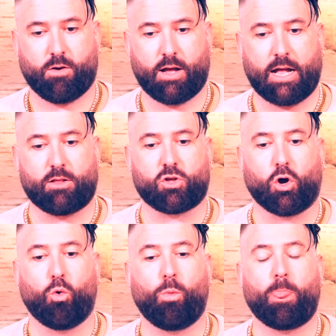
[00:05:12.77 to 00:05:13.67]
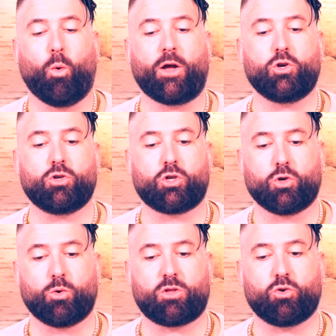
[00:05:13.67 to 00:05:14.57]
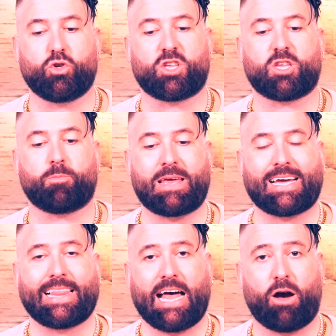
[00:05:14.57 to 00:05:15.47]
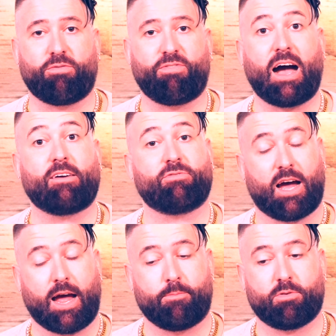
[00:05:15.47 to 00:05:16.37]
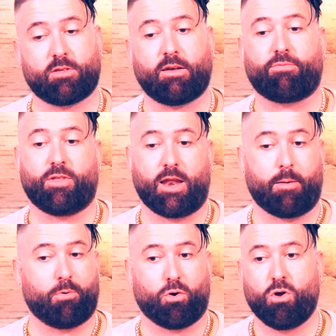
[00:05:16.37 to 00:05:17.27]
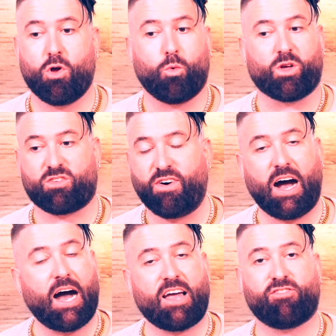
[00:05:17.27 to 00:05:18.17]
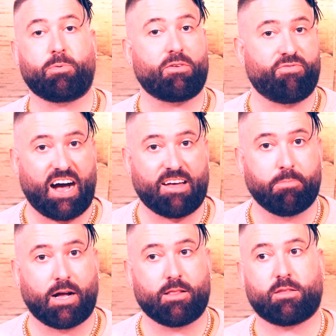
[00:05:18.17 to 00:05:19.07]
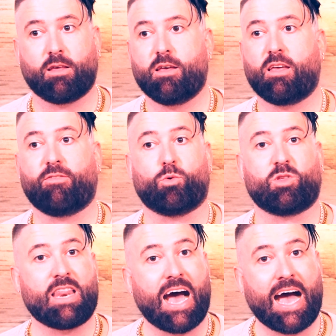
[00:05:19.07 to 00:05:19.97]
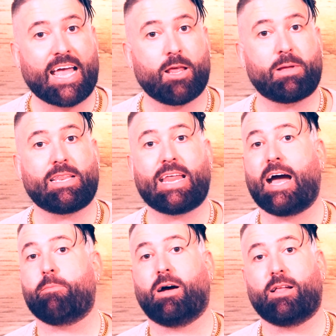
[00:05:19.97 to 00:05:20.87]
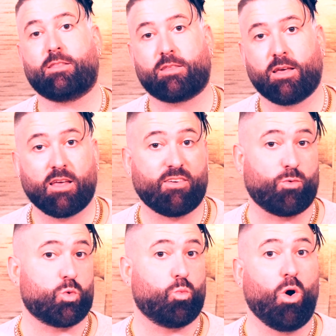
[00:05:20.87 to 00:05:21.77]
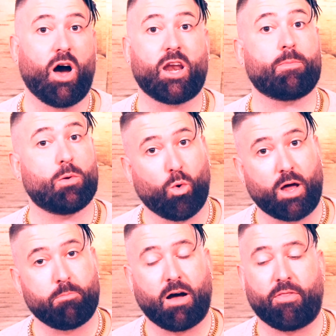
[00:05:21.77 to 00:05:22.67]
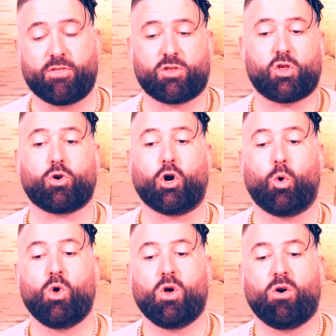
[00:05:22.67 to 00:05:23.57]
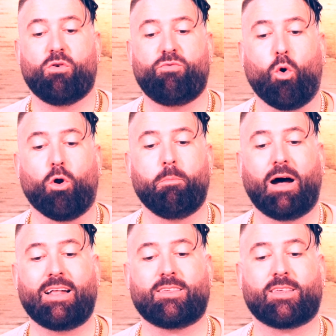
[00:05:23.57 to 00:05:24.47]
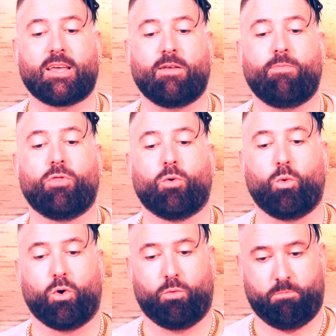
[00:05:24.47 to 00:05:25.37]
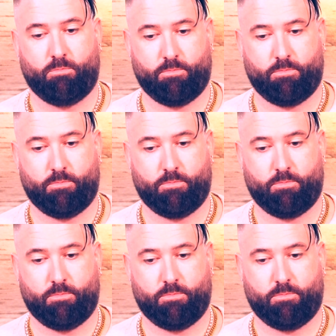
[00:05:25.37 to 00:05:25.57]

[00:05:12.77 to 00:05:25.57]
And so what you do is you just speak aloud 5 times. If the number was 5, it'd be 5 months. If it was 9, it'd be 9 months. If it was 1, it'd be 1 month. And so you go 4 months in the womb.